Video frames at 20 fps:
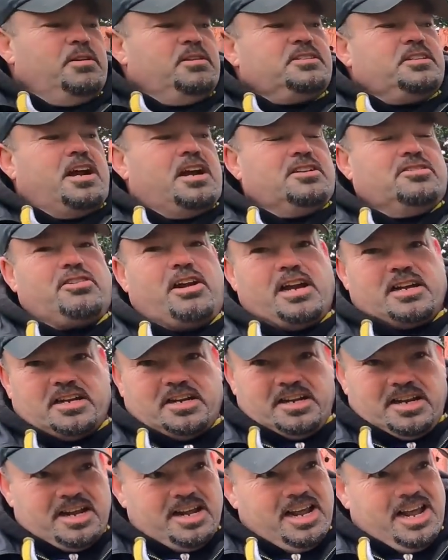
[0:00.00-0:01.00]
we started
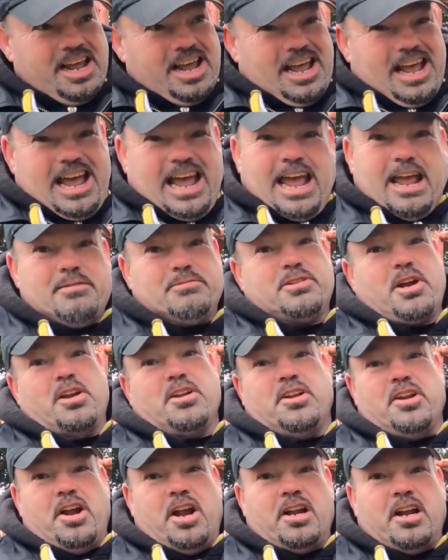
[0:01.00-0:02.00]
training, he was
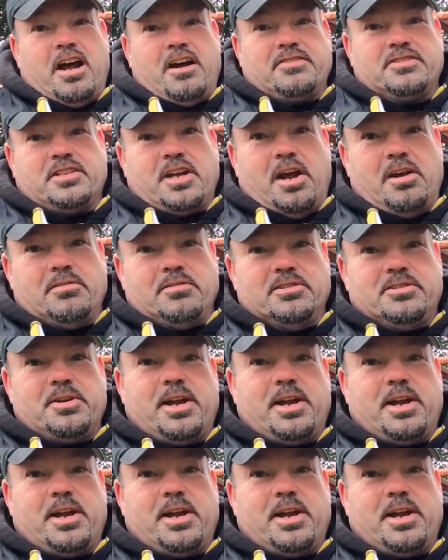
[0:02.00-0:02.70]
only 9.5 stone,